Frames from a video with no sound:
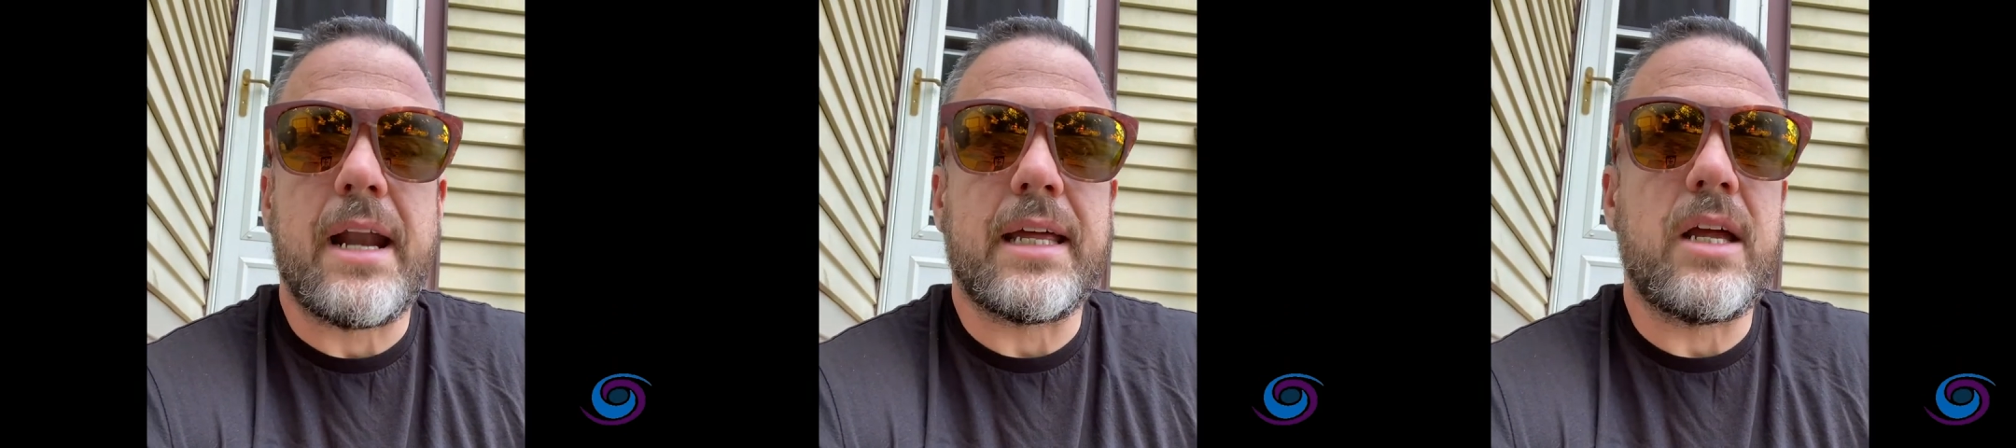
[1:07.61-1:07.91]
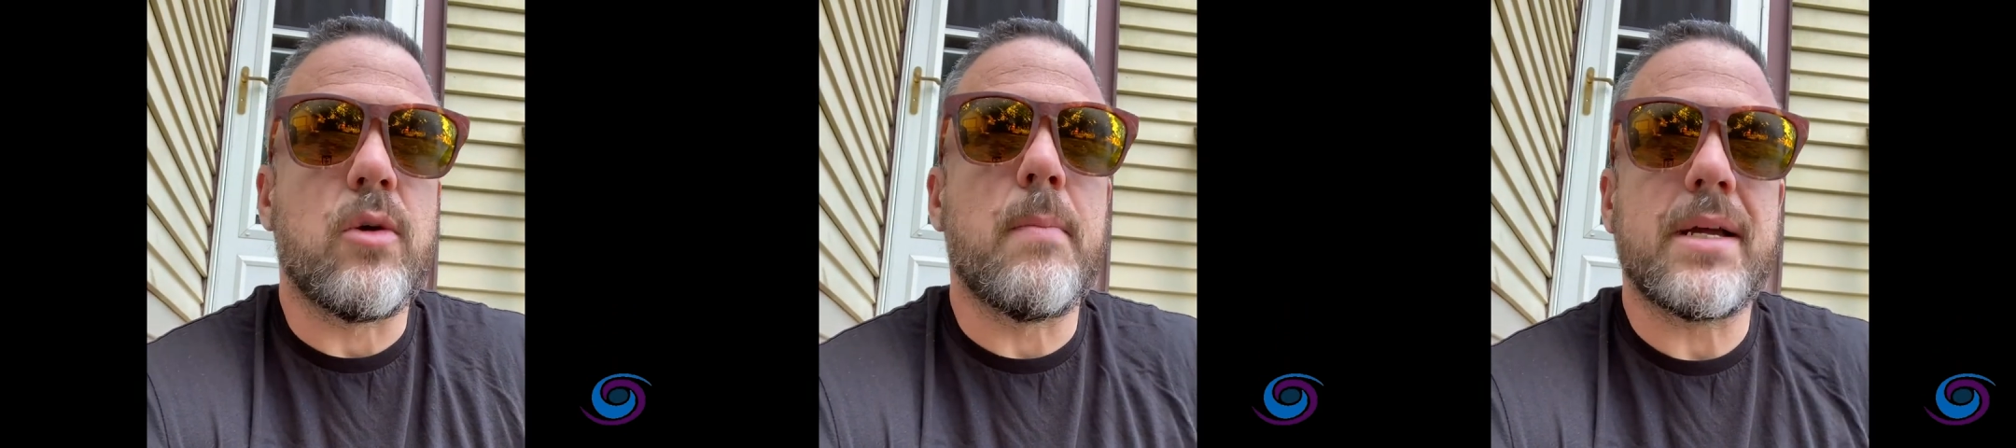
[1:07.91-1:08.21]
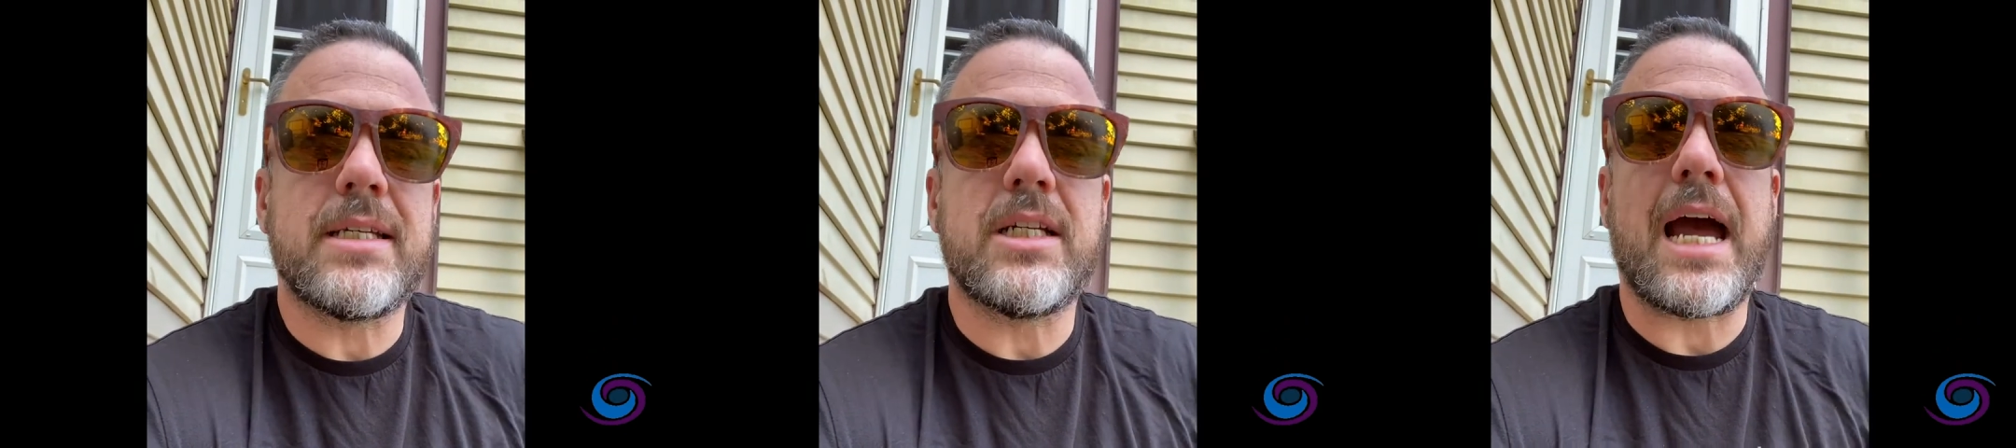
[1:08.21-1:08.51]
to get your
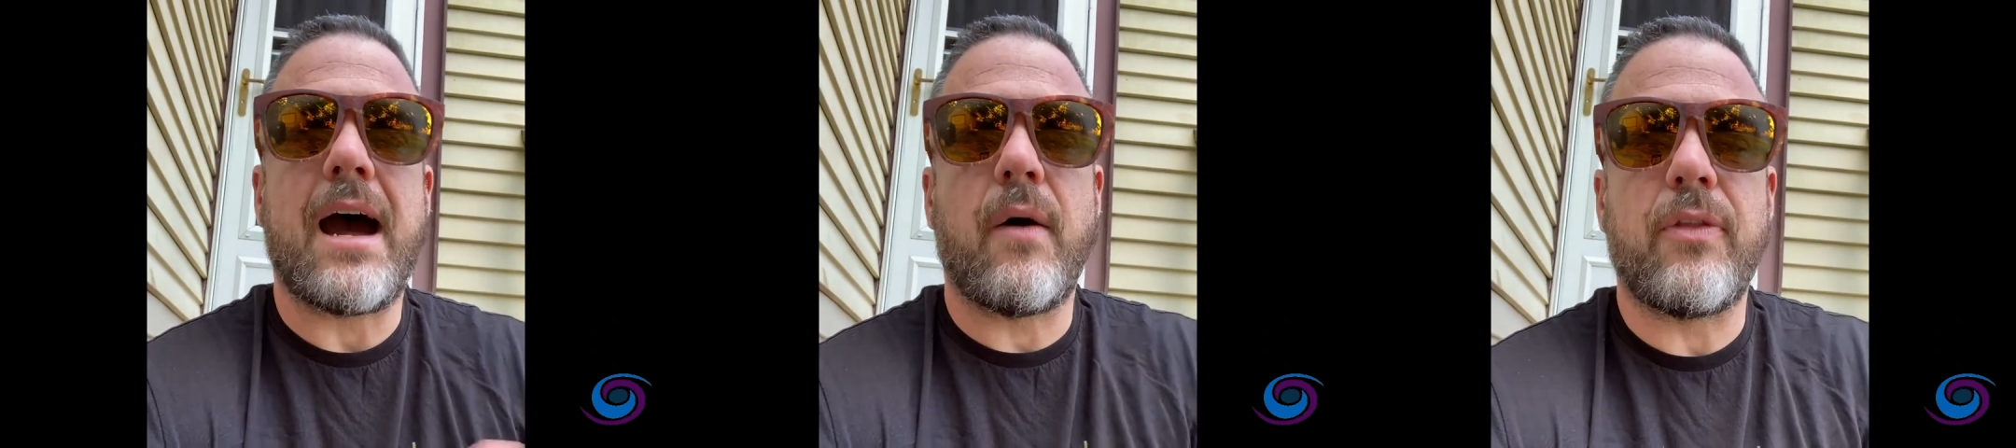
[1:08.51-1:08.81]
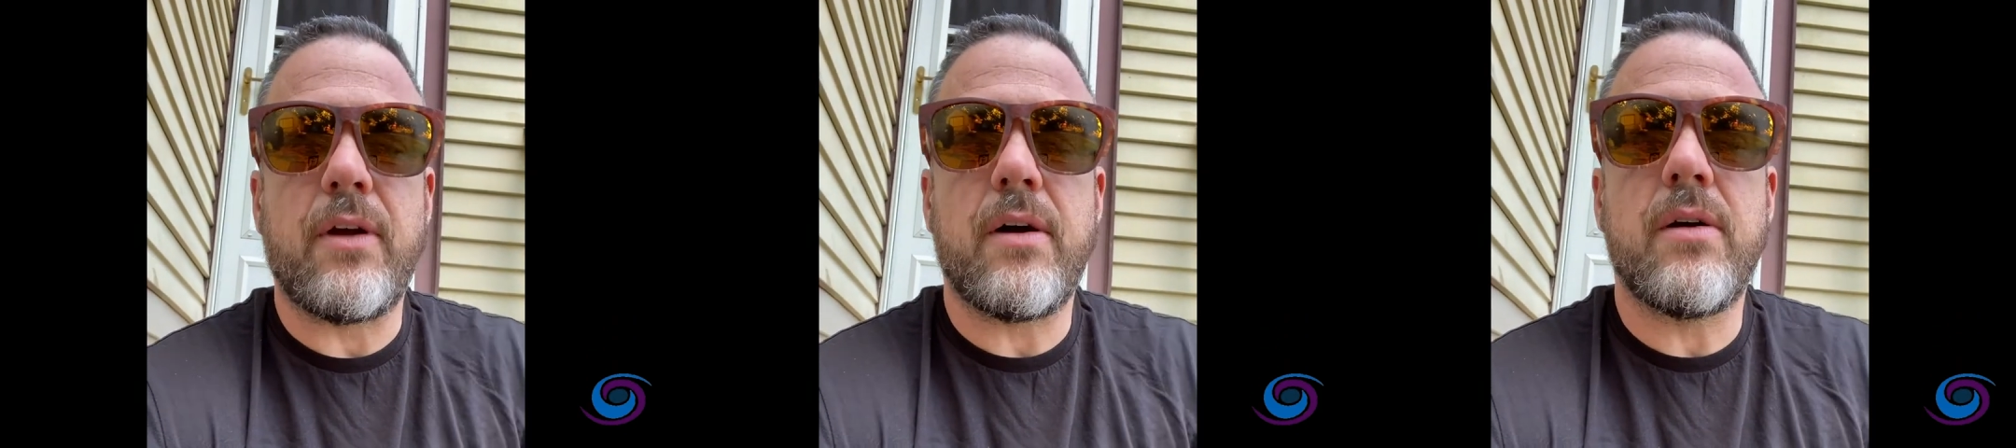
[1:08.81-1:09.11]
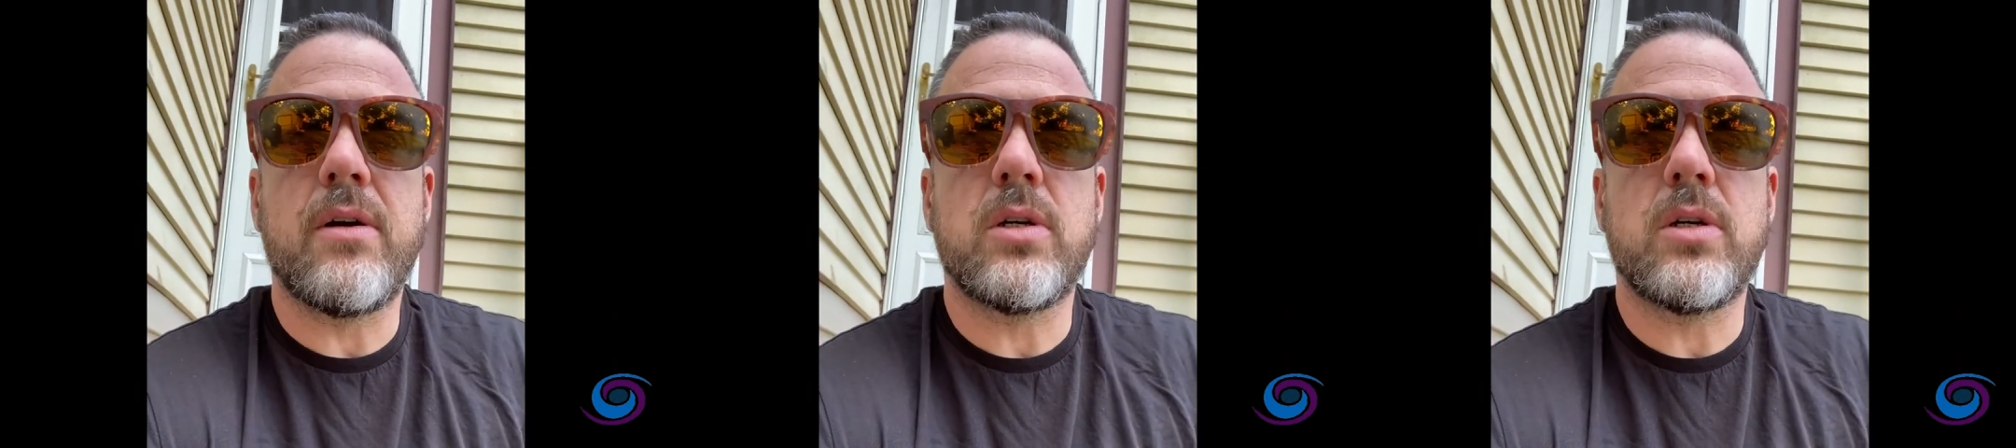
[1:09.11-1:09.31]
message out there.